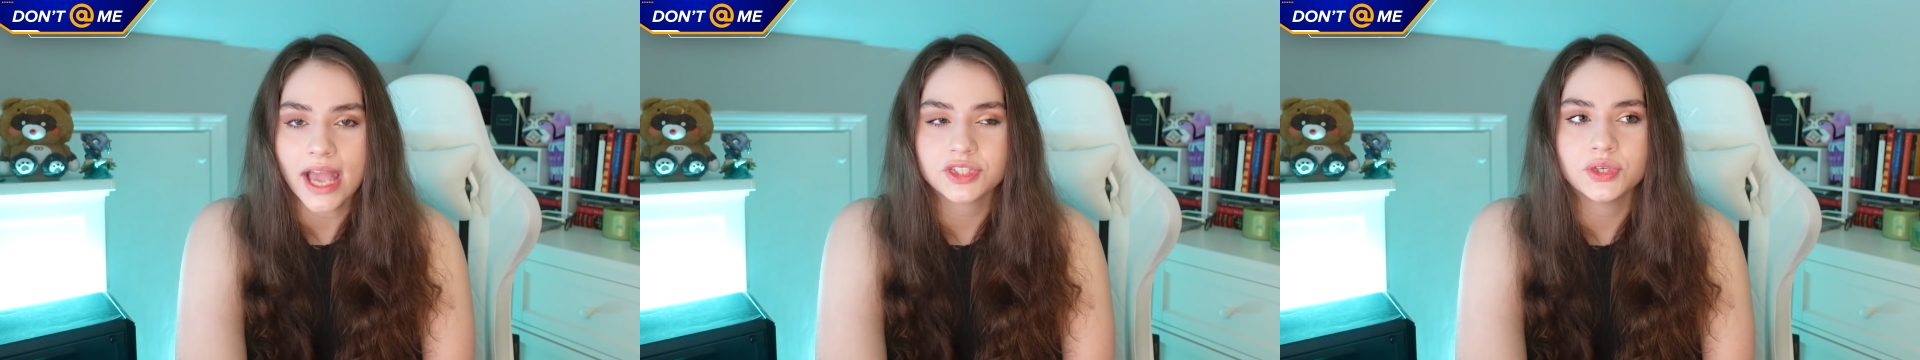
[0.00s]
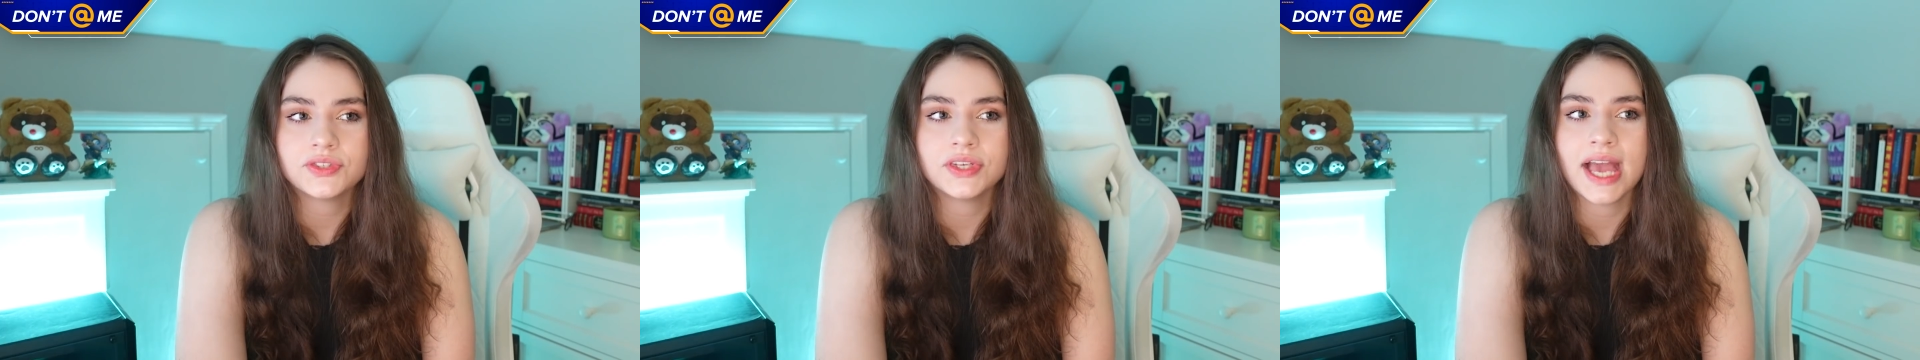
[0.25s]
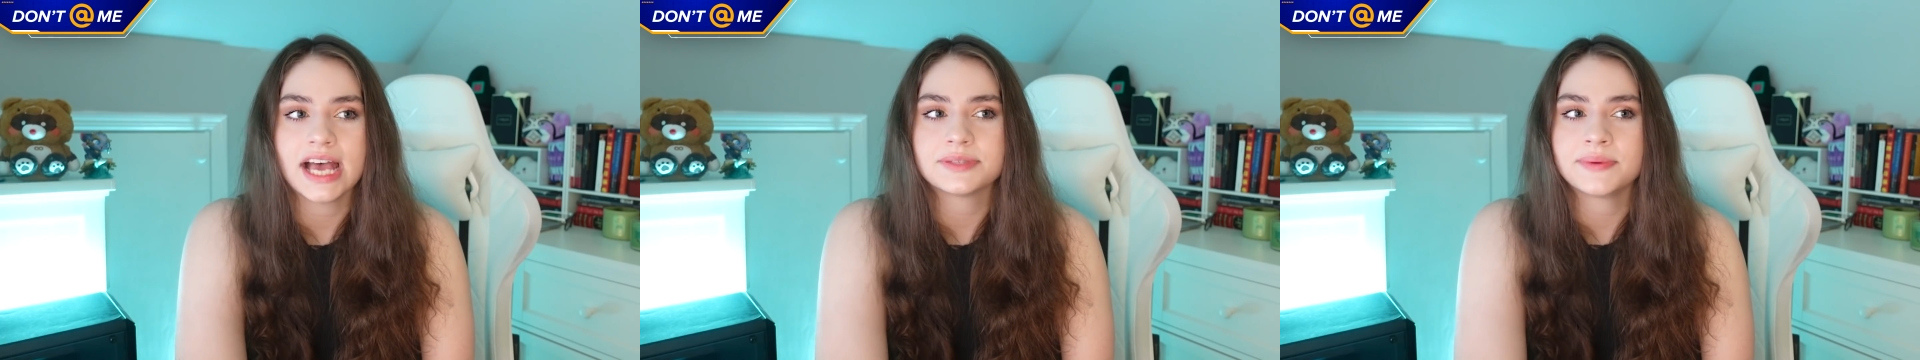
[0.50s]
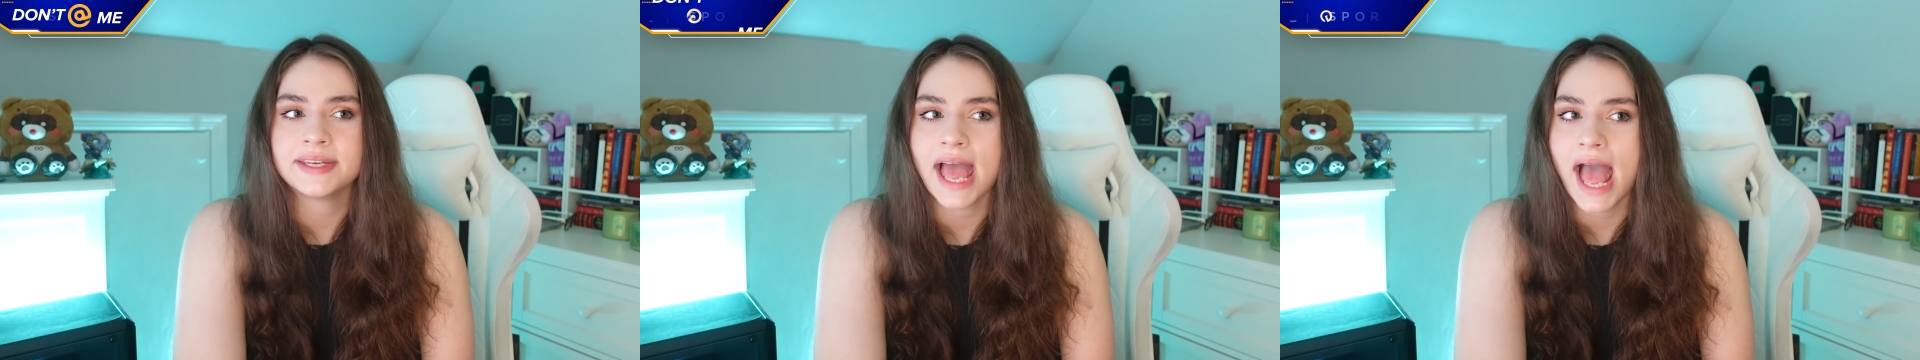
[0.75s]
xQc has
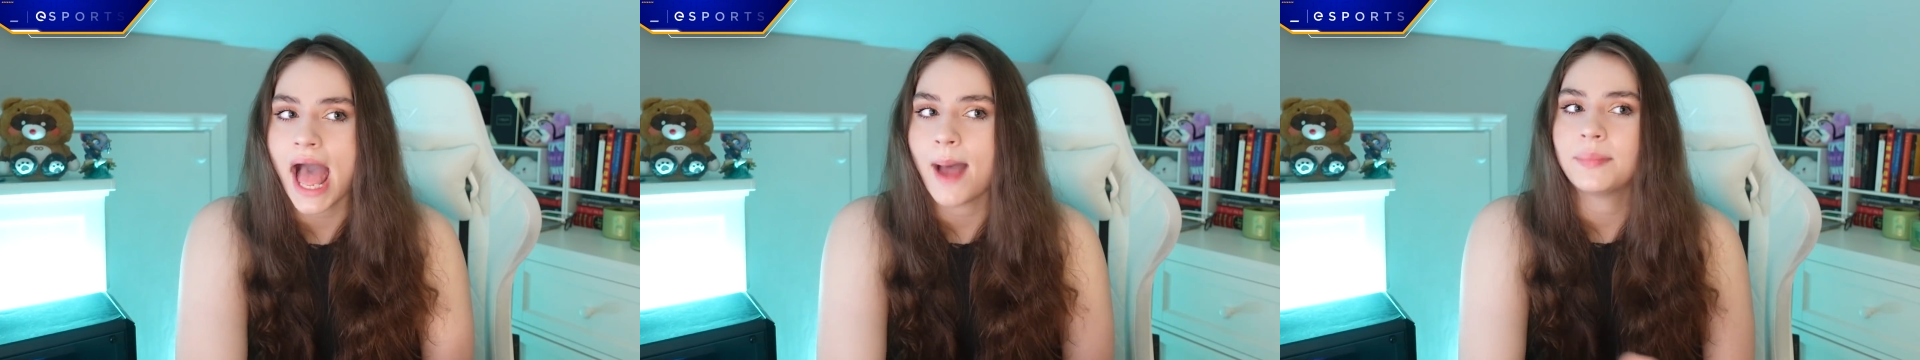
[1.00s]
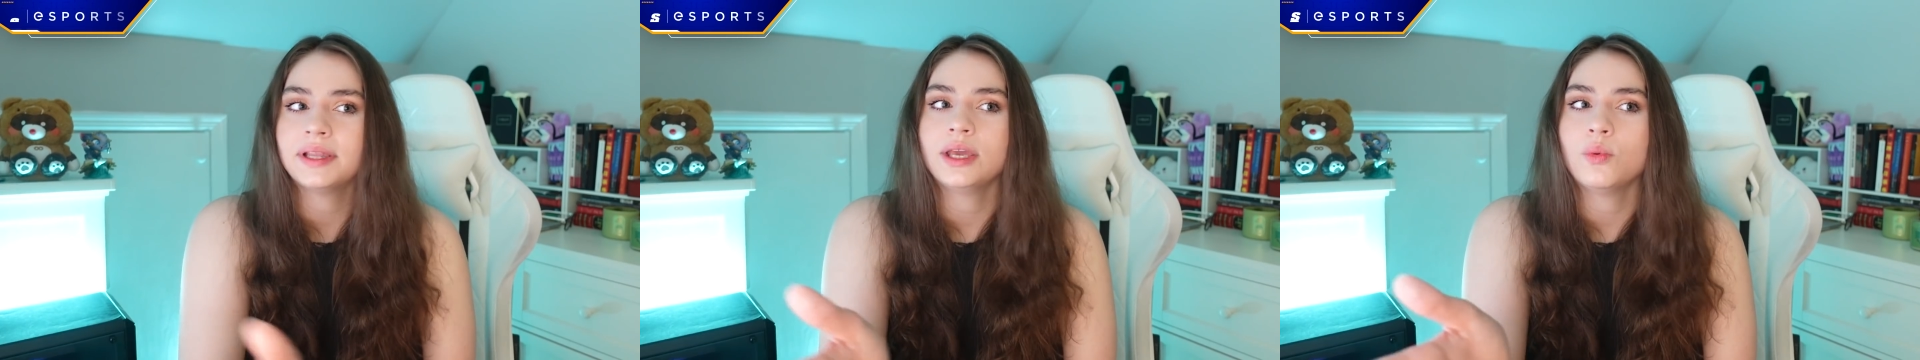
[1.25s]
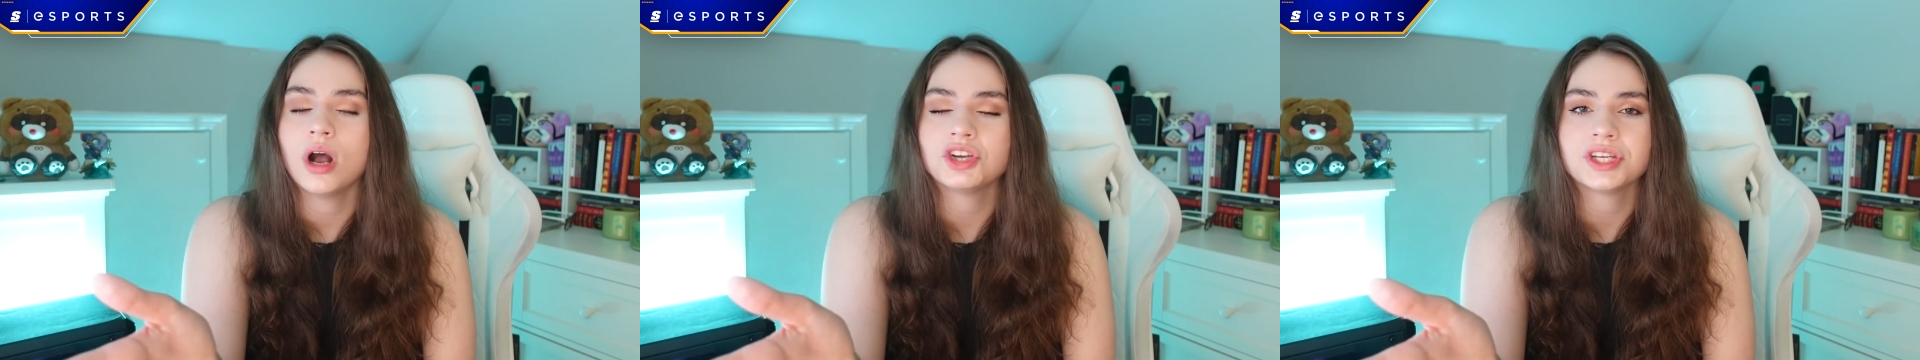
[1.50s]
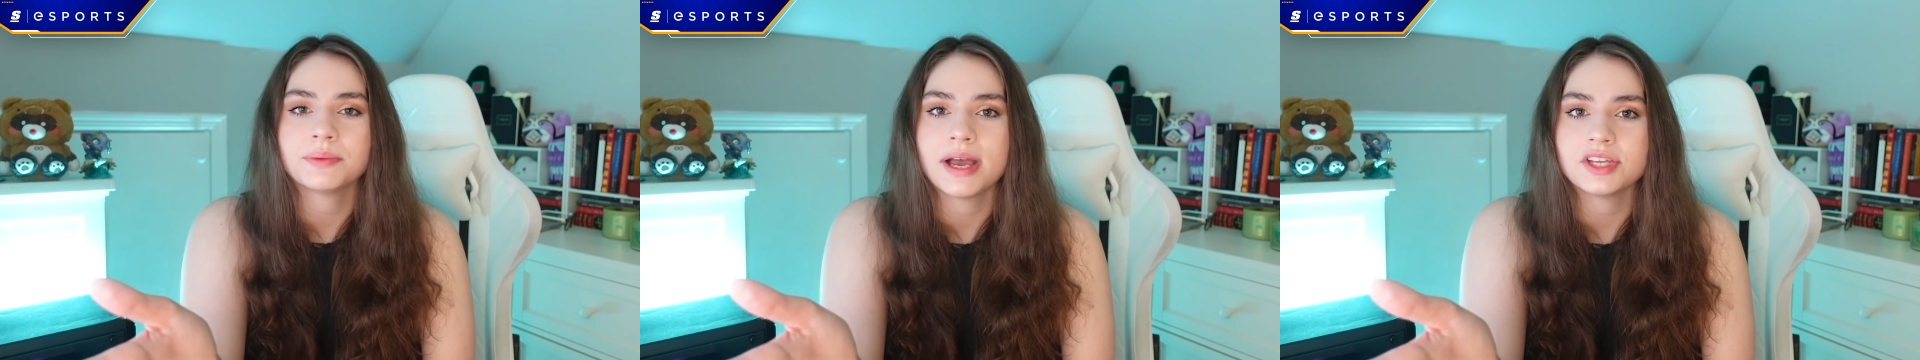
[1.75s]
been happily
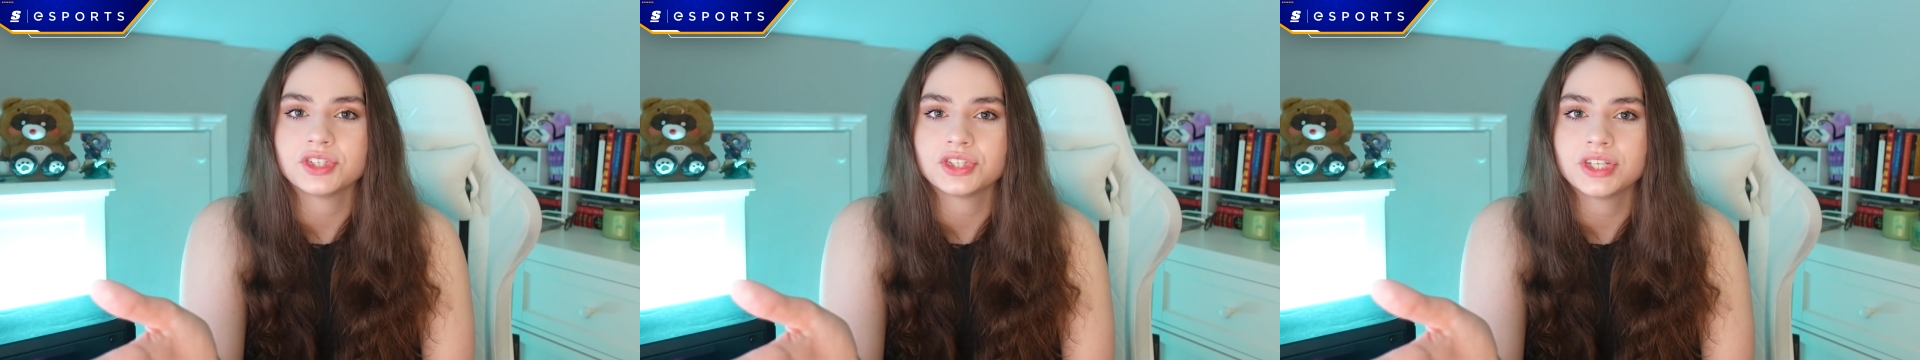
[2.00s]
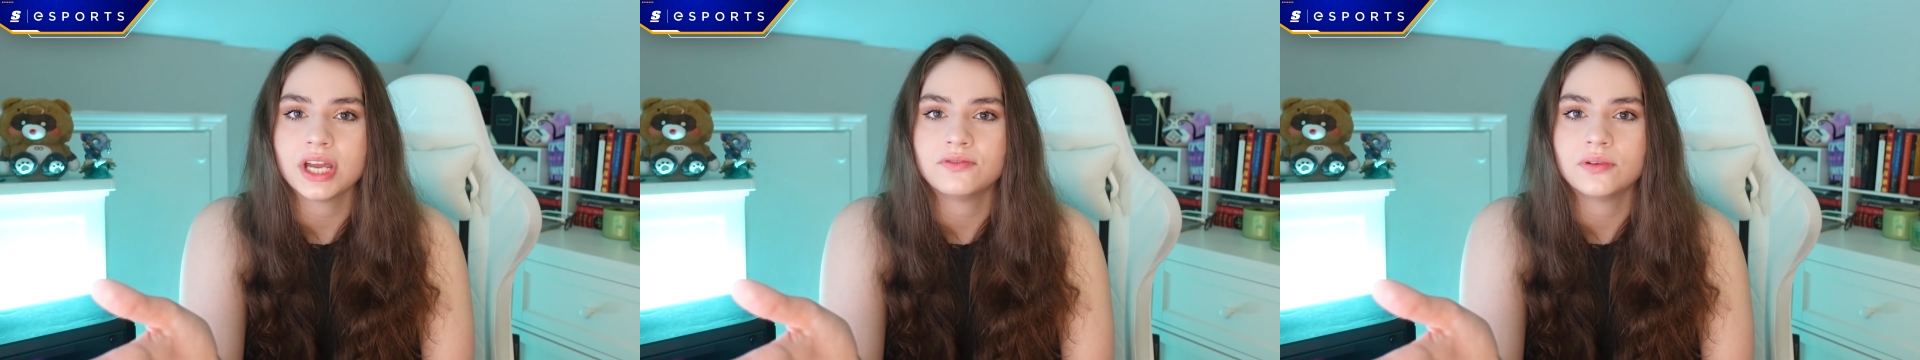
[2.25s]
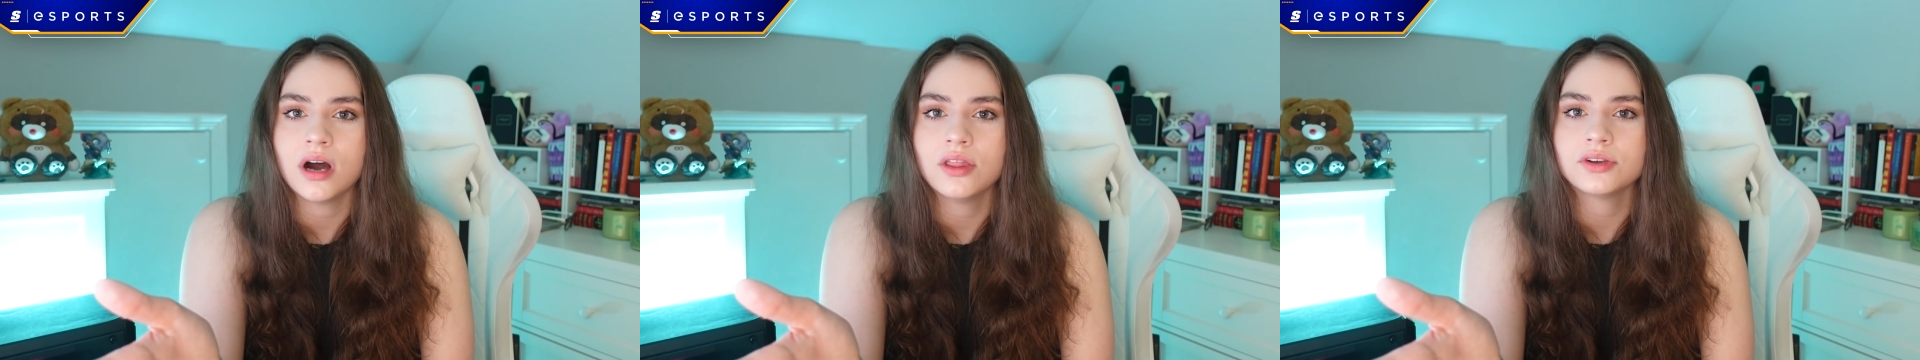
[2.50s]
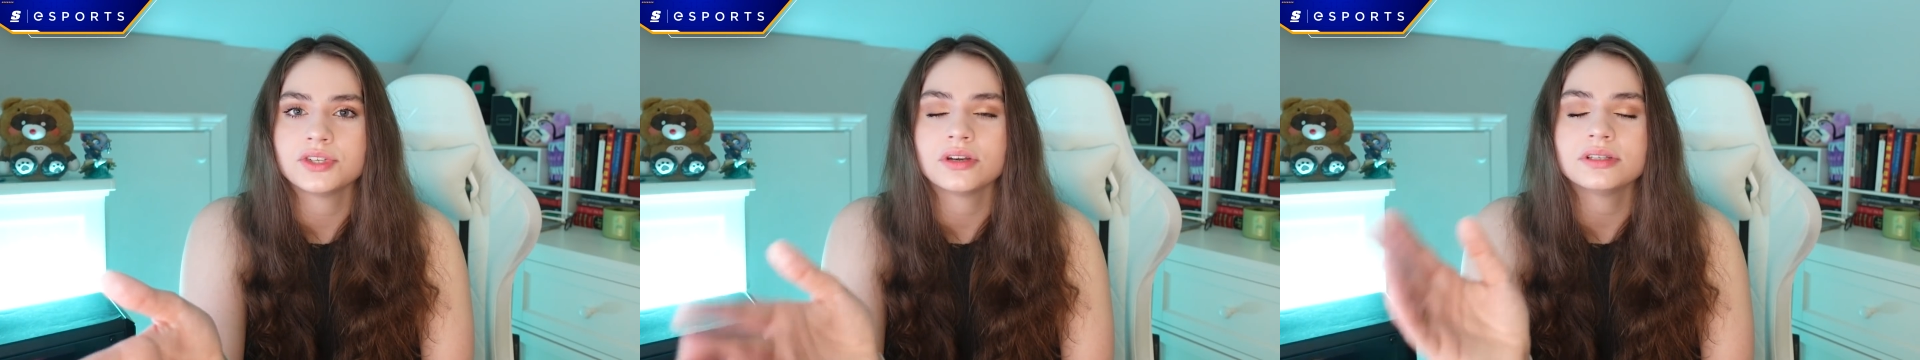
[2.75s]
watching MasterChef while
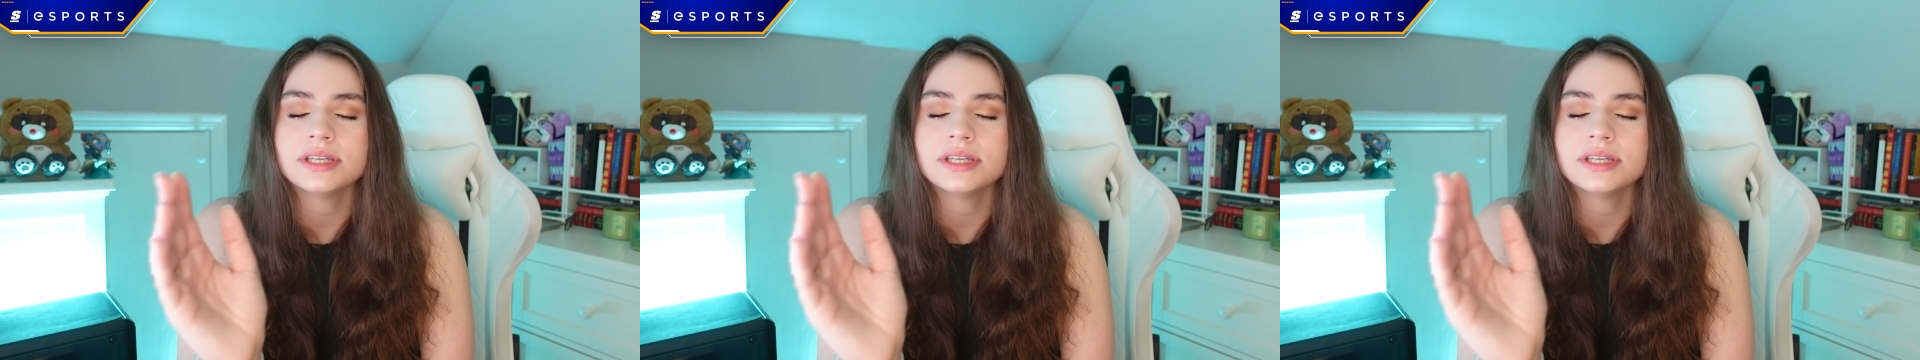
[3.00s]
others are